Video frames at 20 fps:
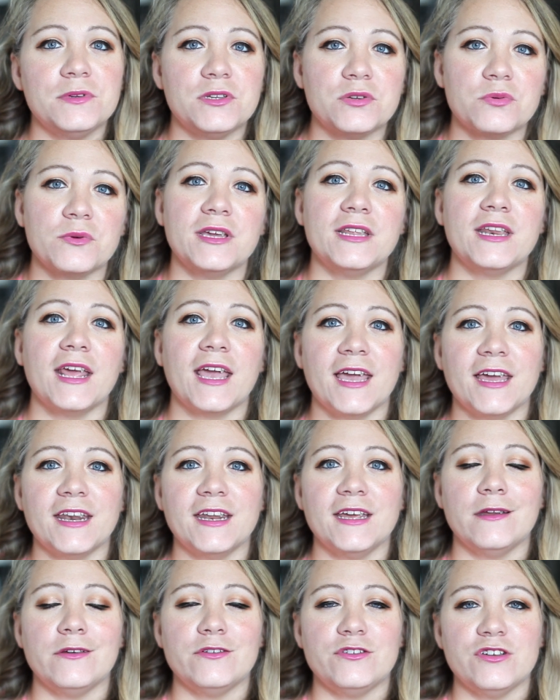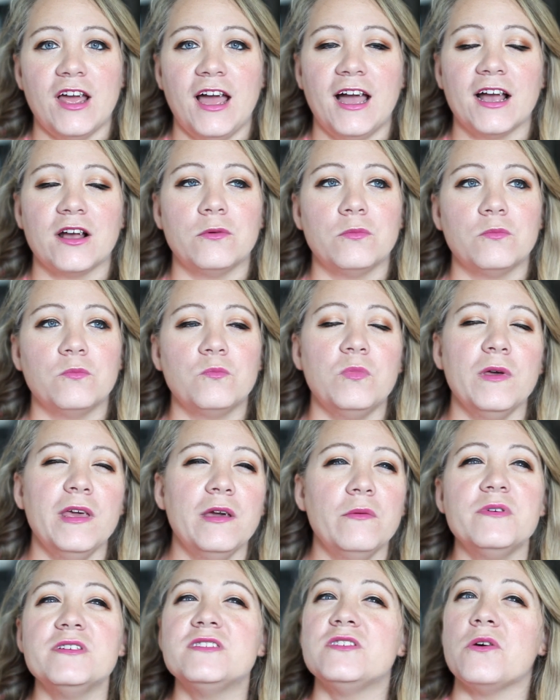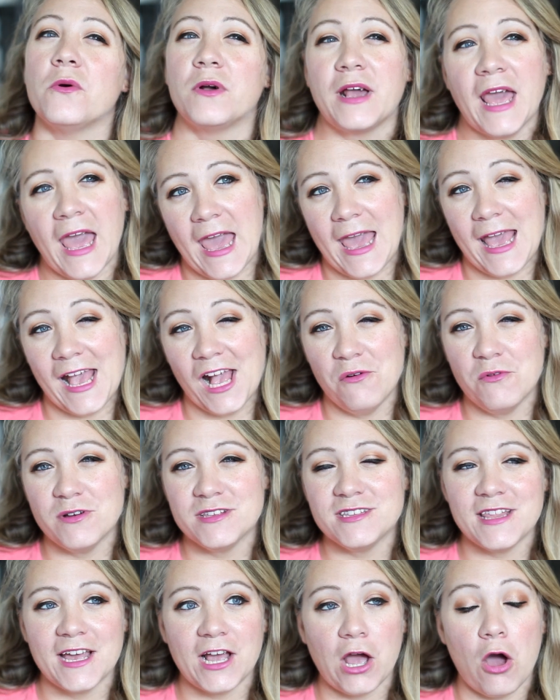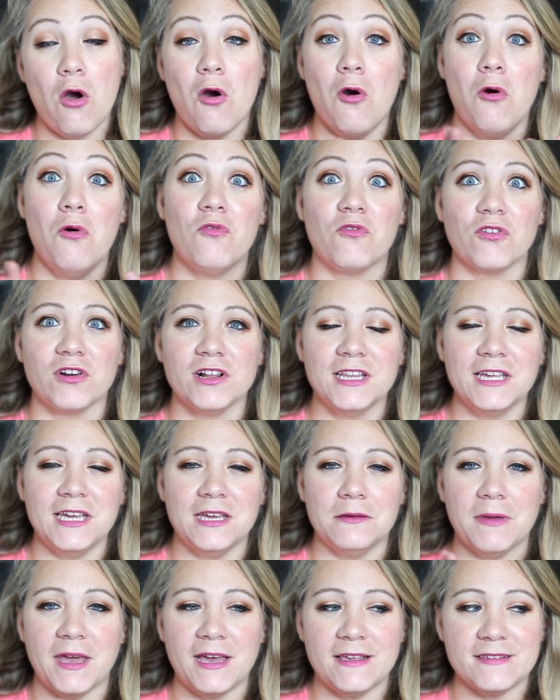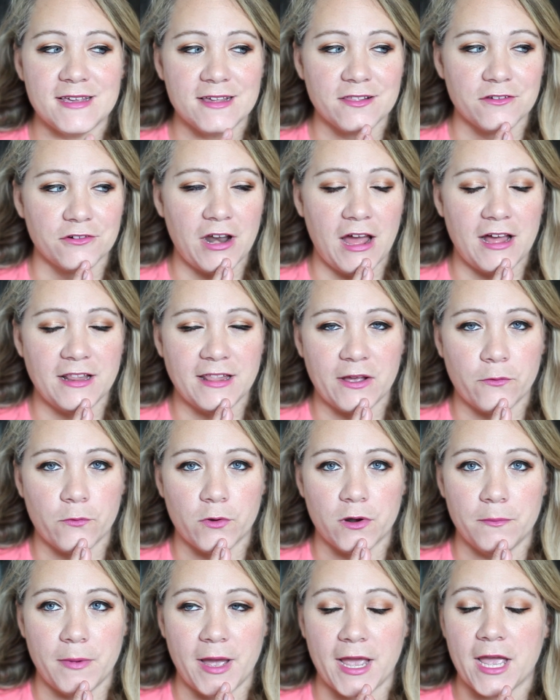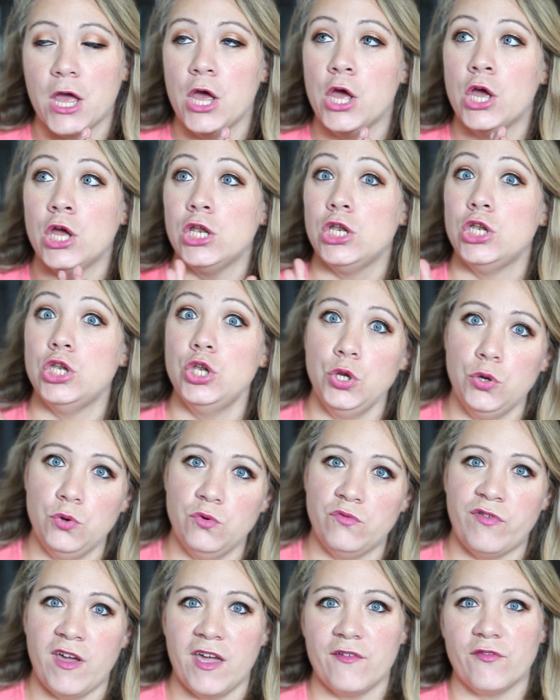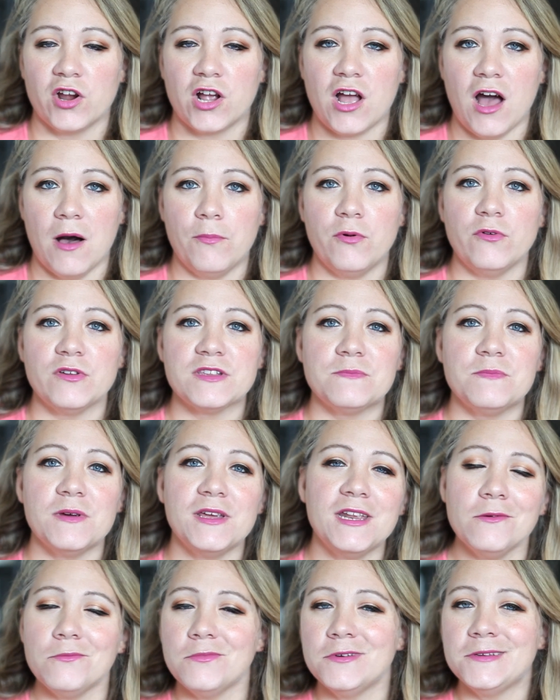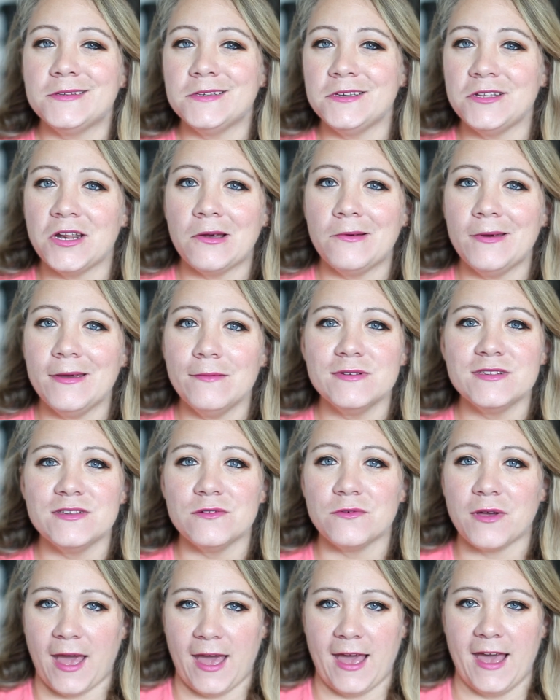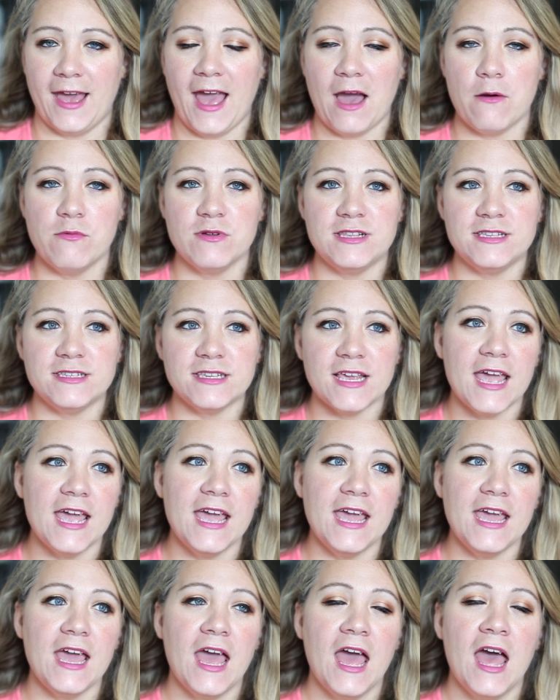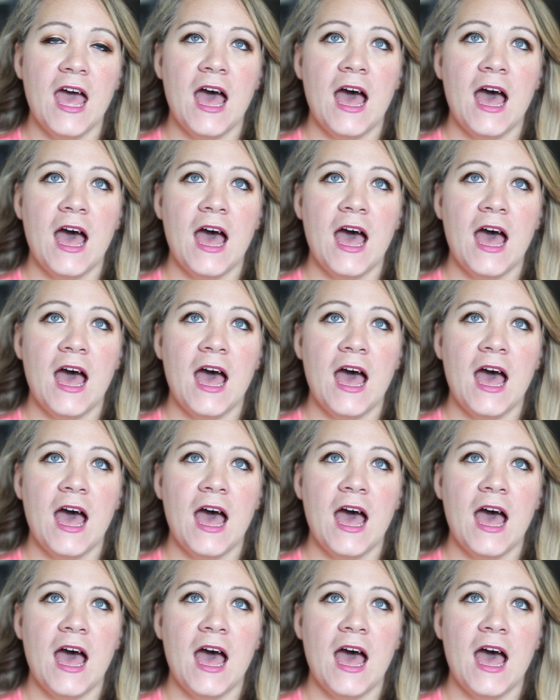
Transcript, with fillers: between Hannah and Jack, it was okay. It wasn't like overly amazing. They're not like one of my new favorite couples, but it was, you know, it was okay. I would say